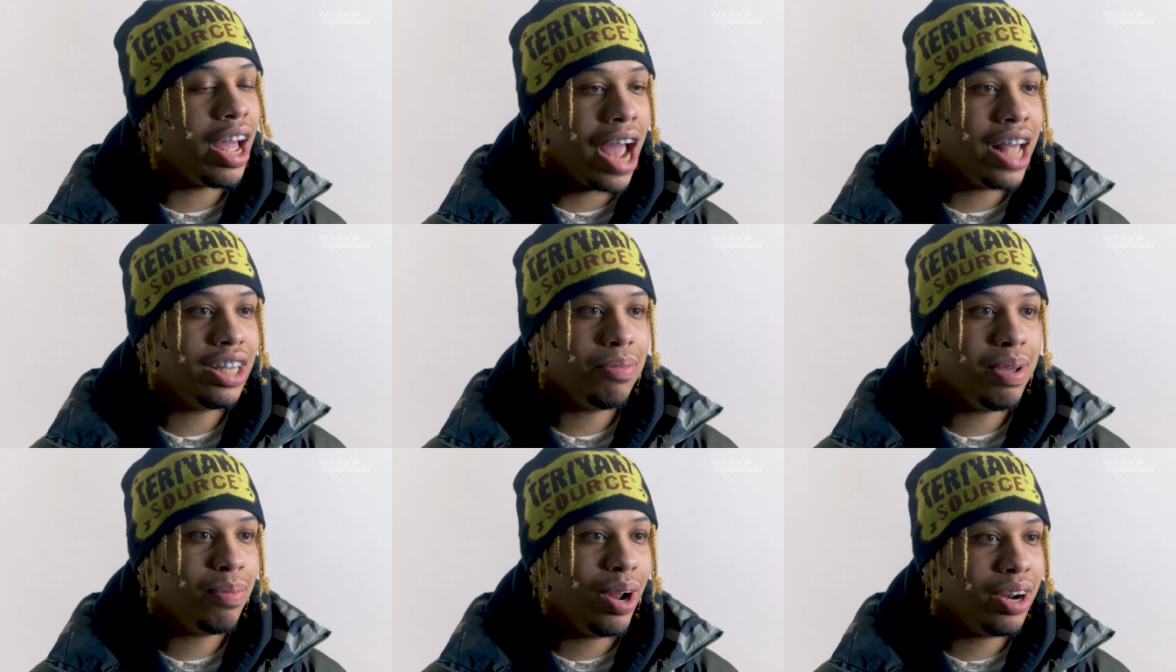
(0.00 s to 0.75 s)
Like, I see
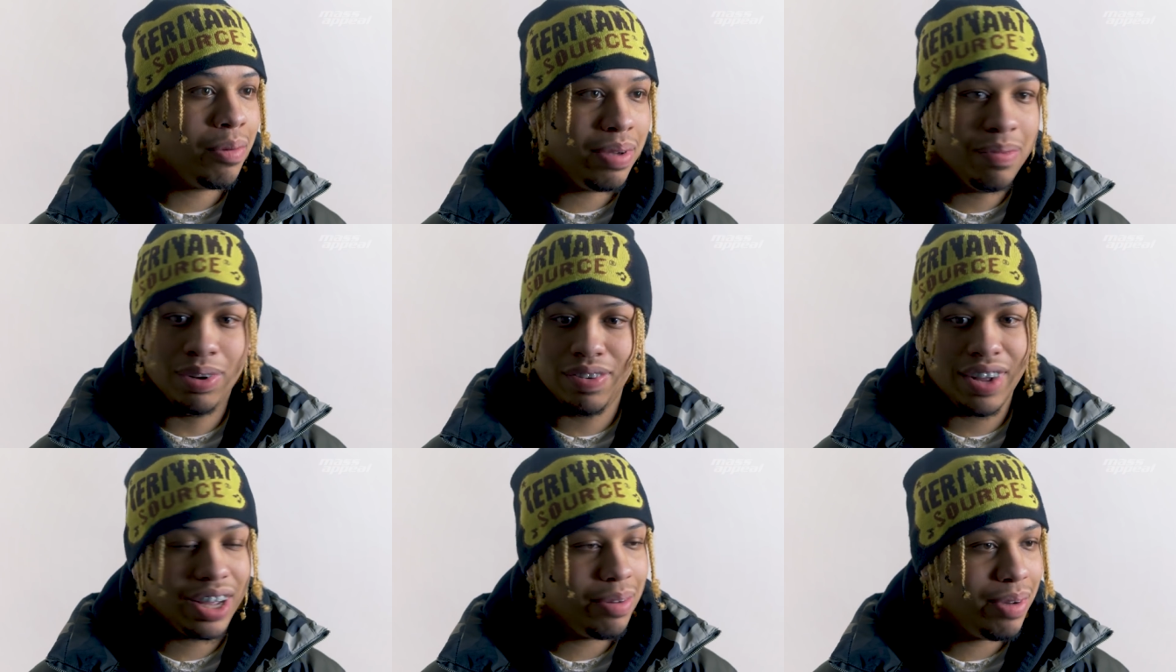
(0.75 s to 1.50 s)
people under people's
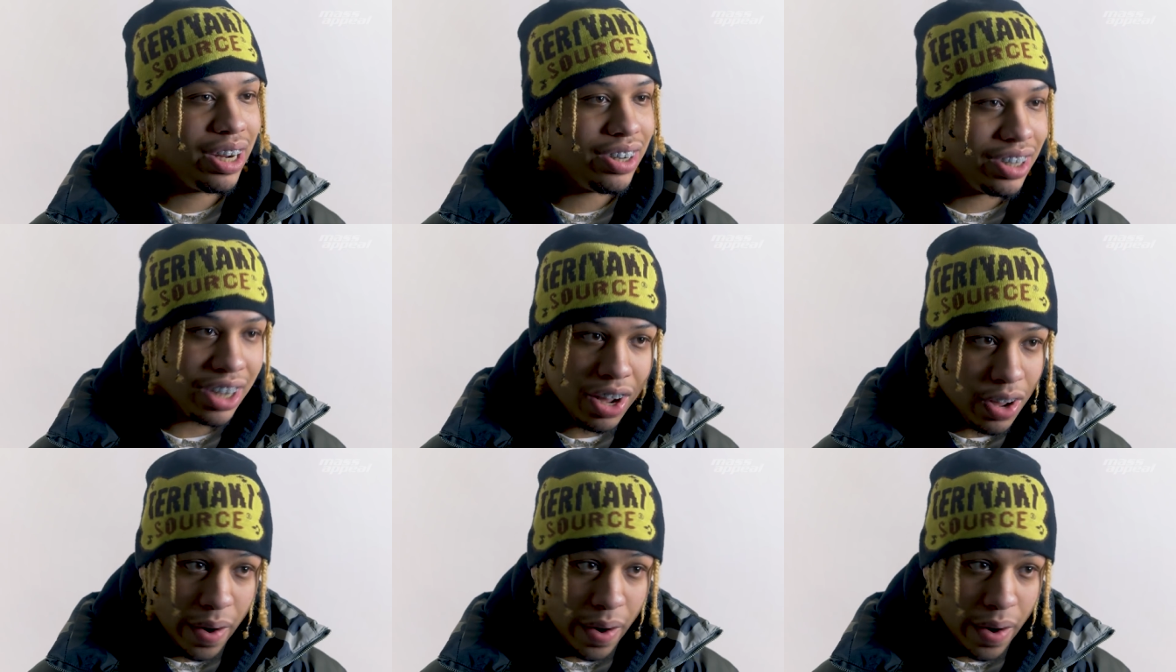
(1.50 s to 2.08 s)
fucking pictures.